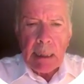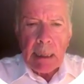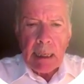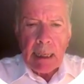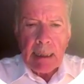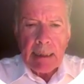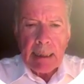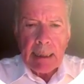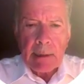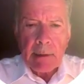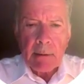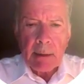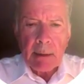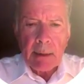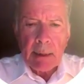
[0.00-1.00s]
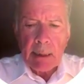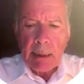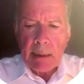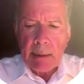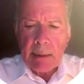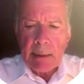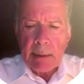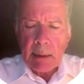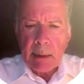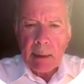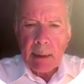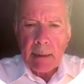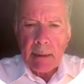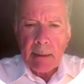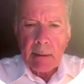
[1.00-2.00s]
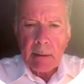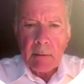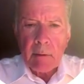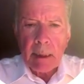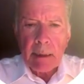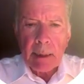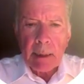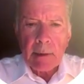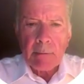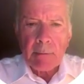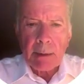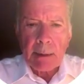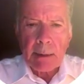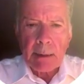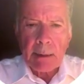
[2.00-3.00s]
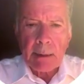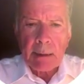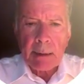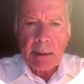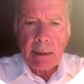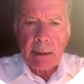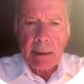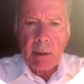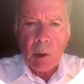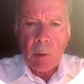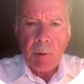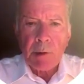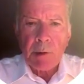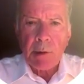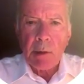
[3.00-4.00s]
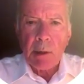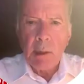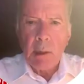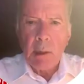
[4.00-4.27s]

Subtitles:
And actually it's quite interesting that it opens